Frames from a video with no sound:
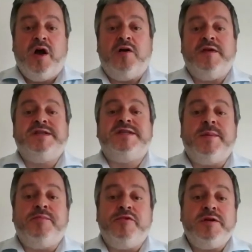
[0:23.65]
Are they
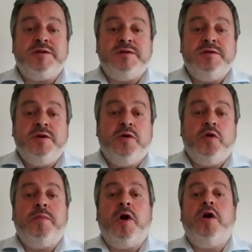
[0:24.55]
separate
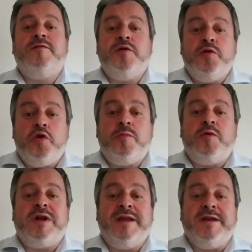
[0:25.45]
or part of your normal
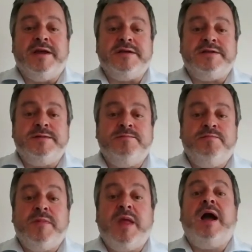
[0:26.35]
clinics?
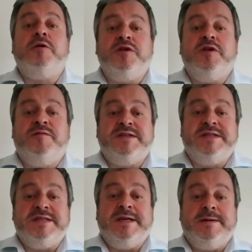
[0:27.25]
How do you fit
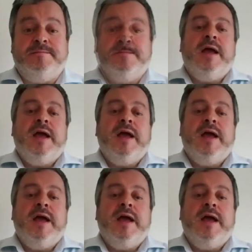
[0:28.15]
it in?